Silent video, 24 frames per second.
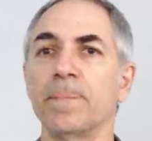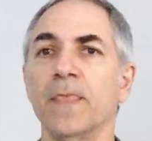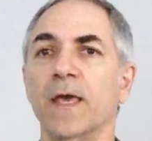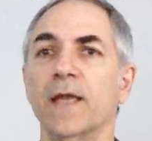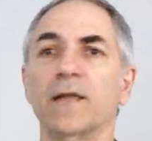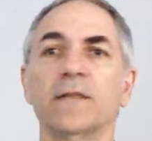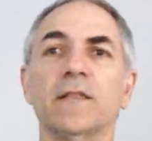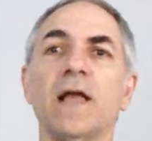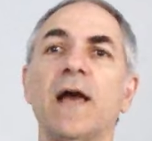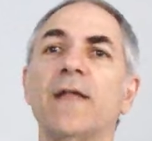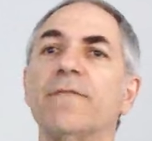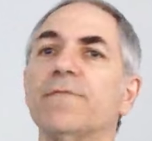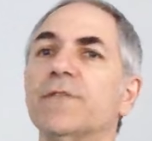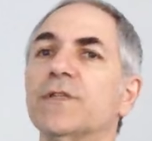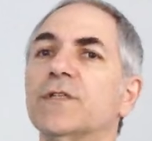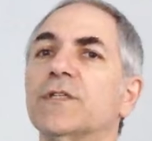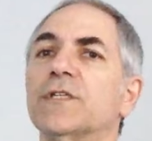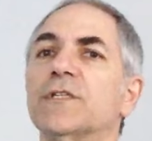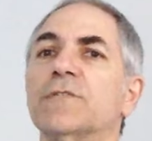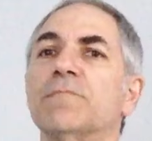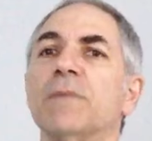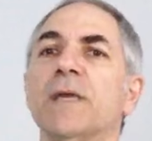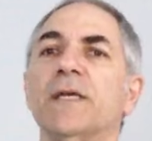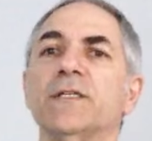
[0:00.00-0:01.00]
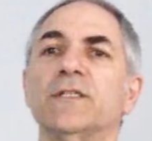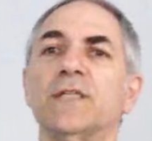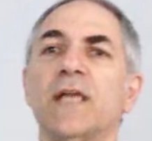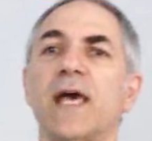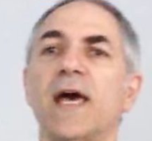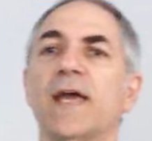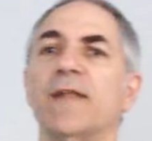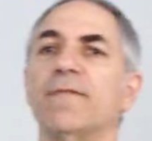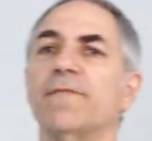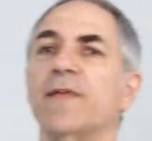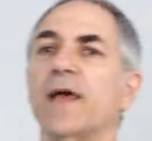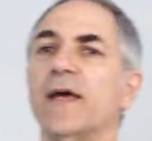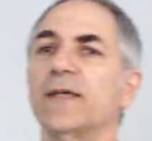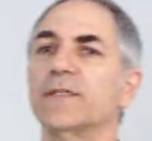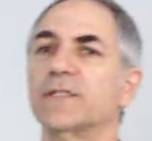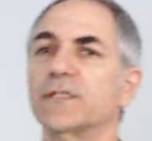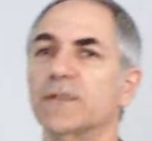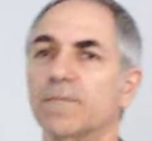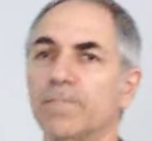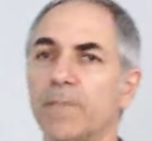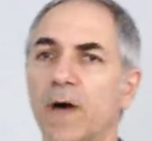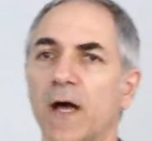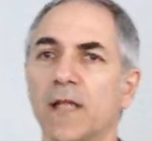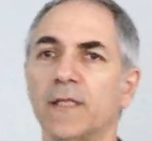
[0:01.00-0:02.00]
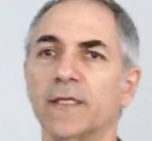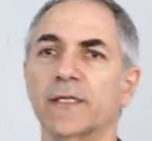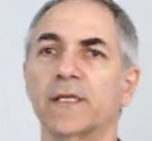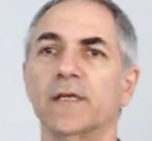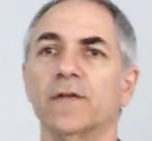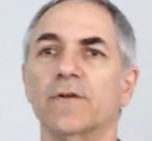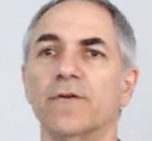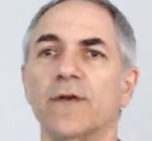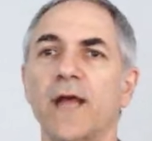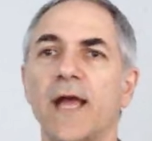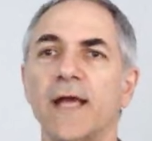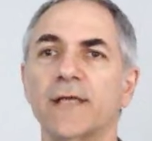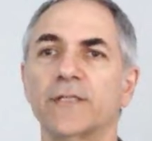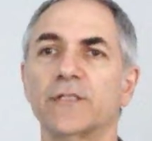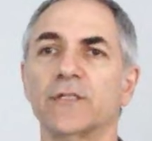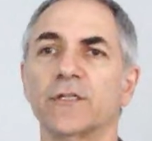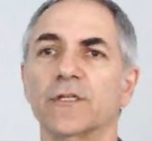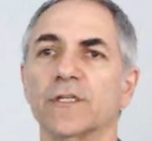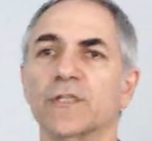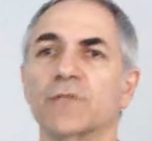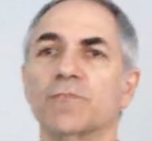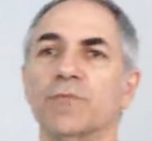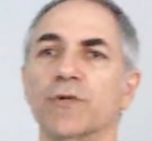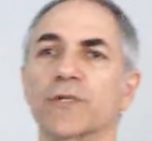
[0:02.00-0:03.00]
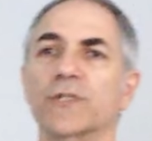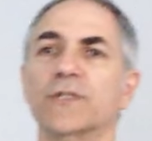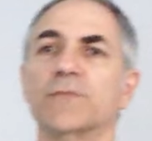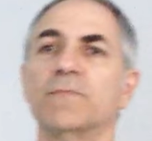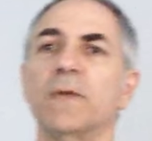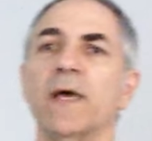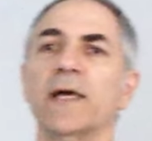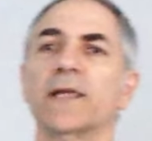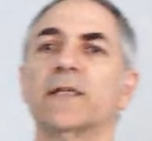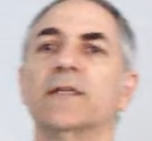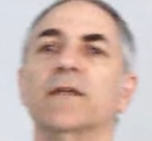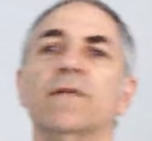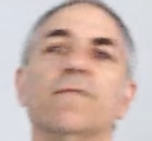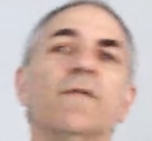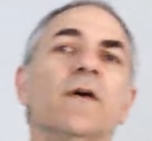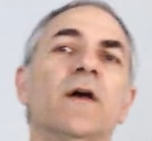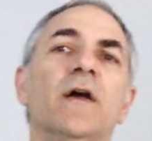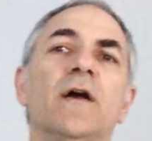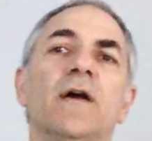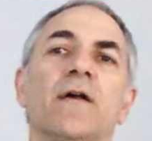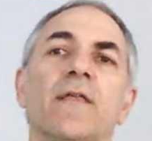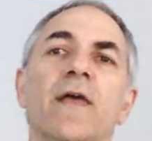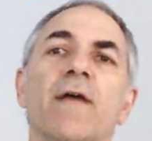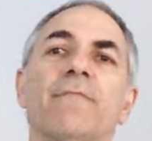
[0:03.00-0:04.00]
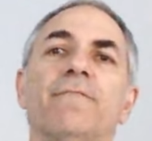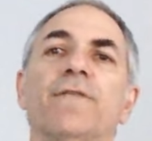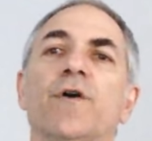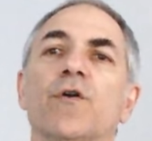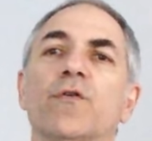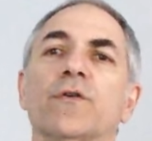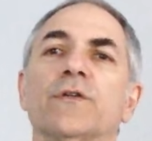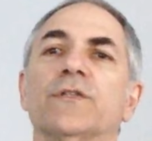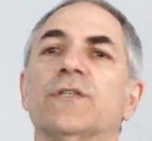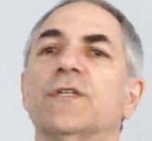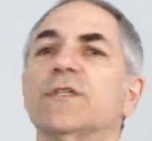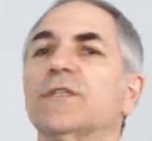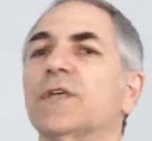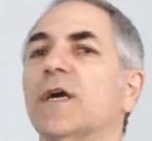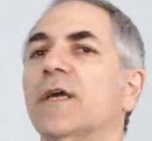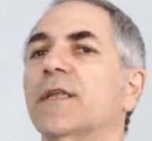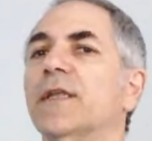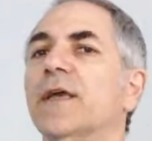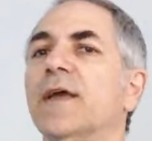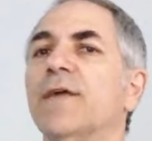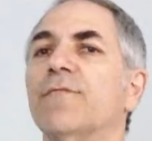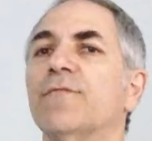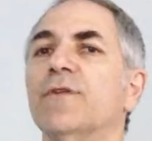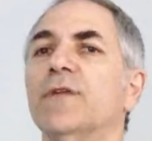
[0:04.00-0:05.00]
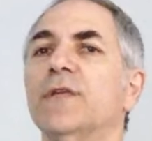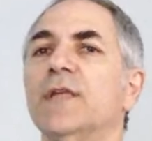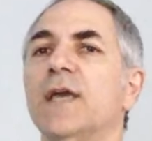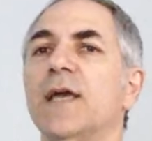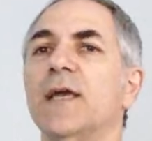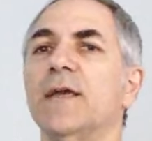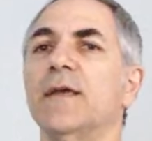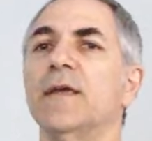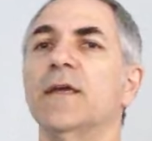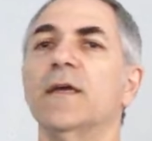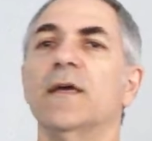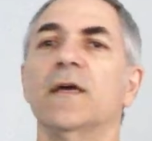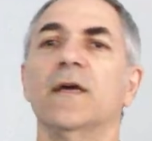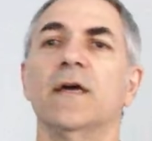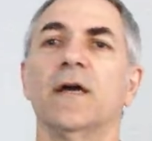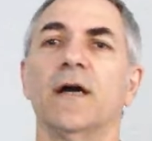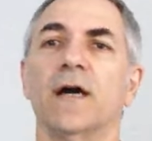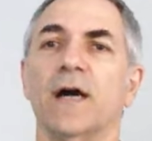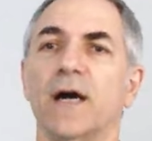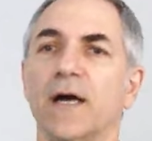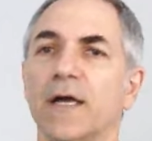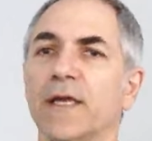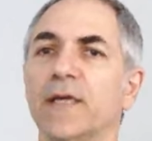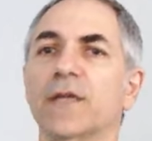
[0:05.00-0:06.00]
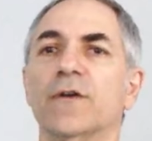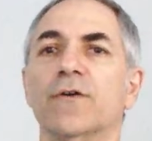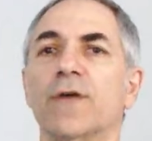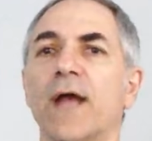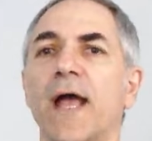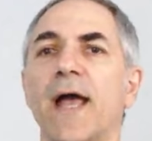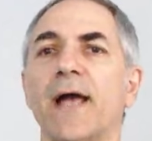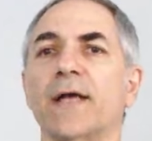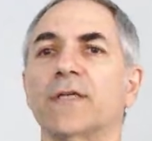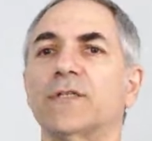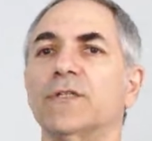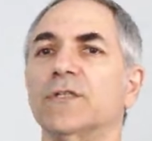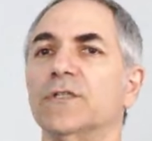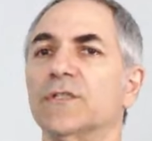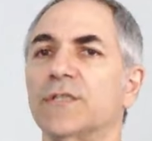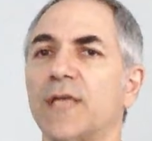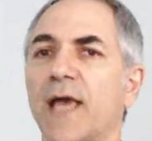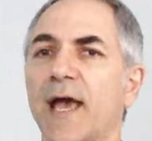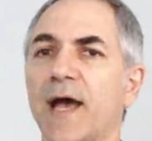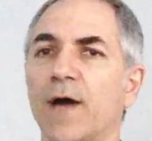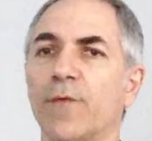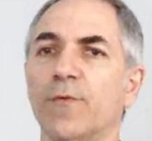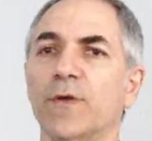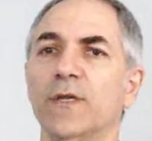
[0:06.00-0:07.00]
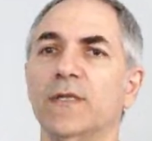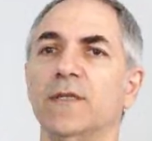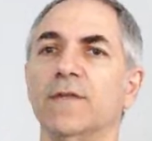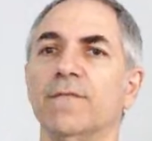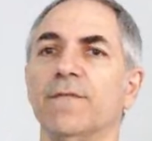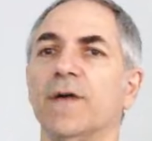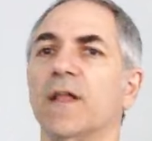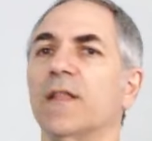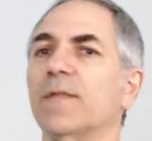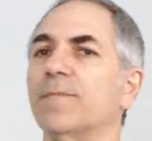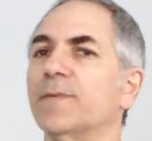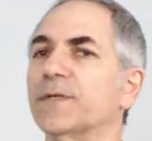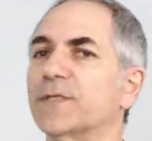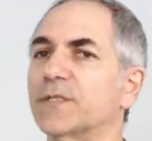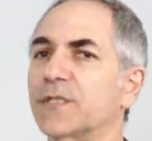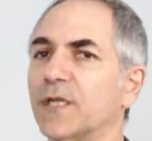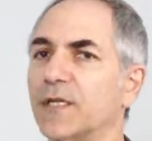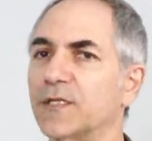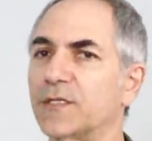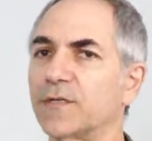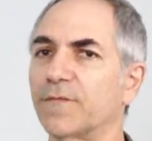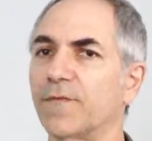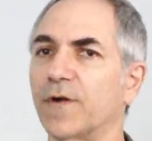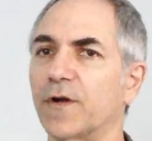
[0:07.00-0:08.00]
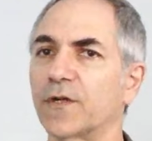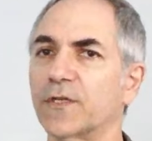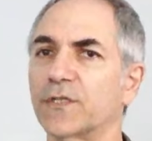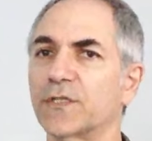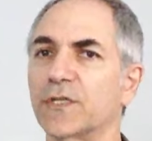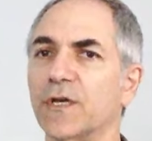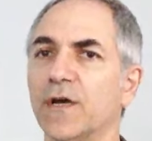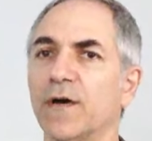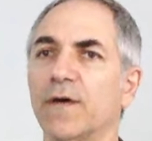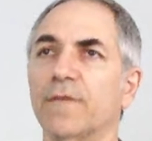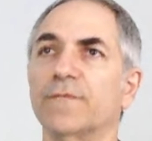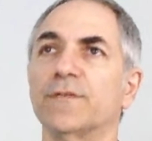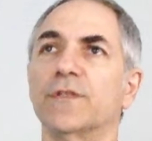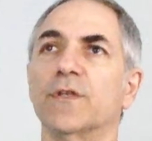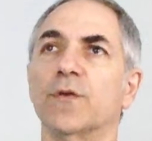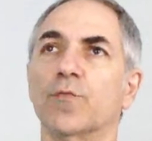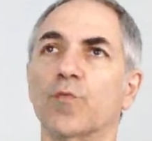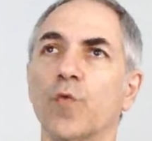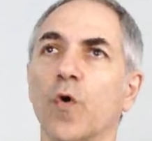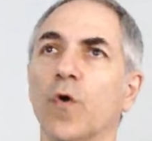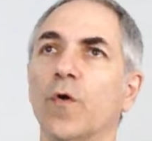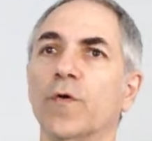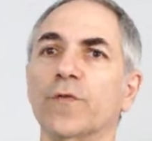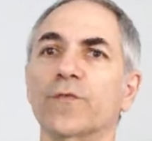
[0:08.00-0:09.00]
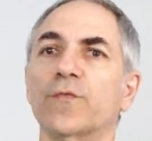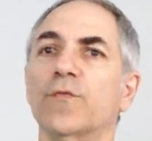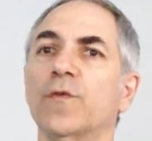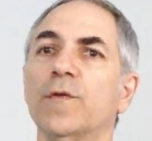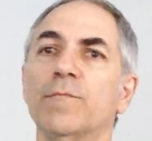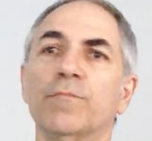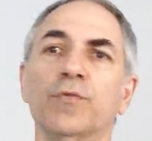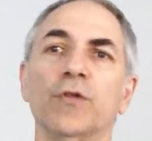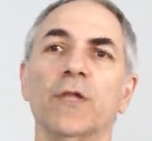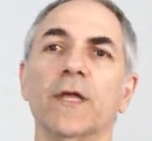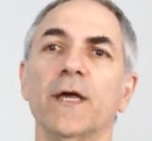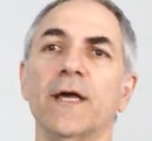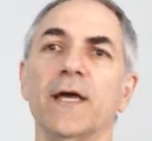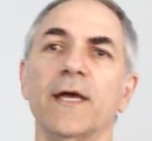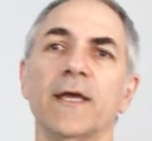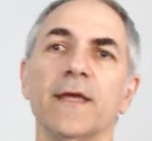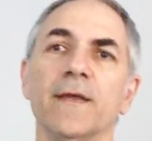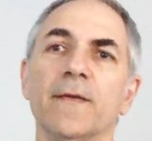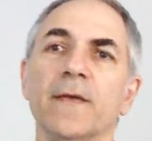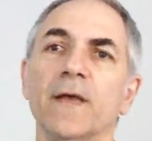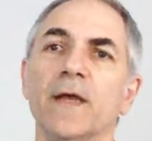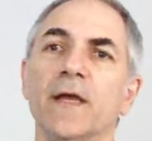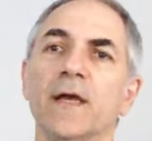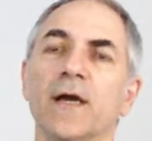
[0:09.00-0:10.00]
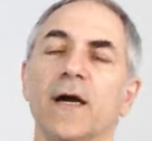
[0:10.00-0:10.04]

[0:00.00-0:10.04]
And a lot of this is based out of that symbolic interactionist perspective that focuses on everyday interactions, how we develop a sense of ourselves, the roles we play,